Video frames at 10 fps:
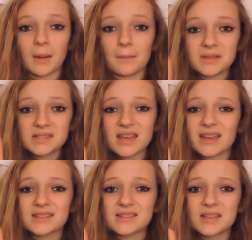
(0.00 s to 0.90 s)
Number
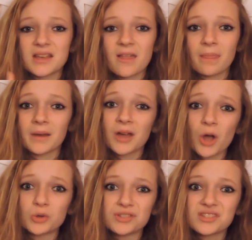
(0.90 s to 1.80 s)
six, the
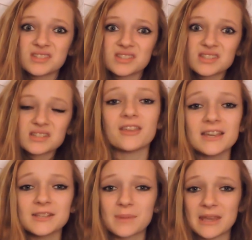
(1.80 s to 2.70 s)
ghost.
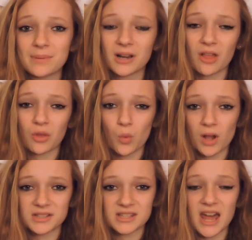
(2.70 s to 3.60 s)
These people are the
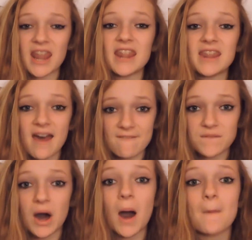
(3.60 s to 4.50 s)
ones that
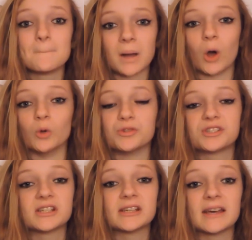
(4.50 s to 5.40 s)
never
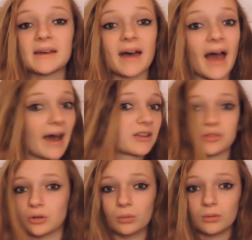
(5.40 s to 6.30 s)
post at
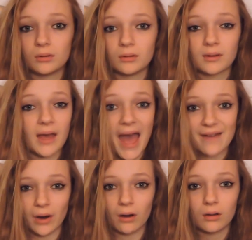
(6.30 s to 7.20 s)
all,
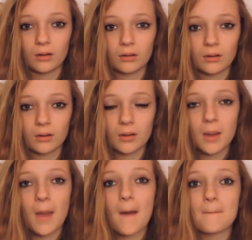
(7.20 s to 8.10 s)
ever.
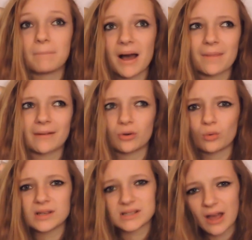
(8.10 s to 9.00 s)
But they're
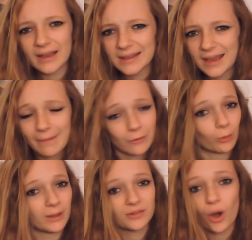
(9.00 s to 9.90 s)
always liking, they're
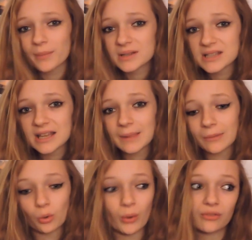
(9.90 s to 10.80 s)
always commenting,
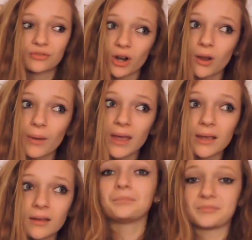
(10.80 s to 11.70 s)
they're always
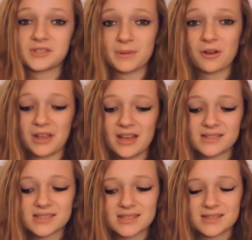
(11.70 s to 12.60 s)
following. And to be
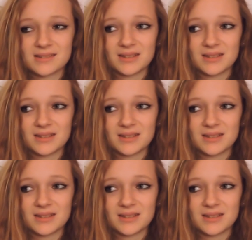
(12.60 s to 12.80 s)
honest,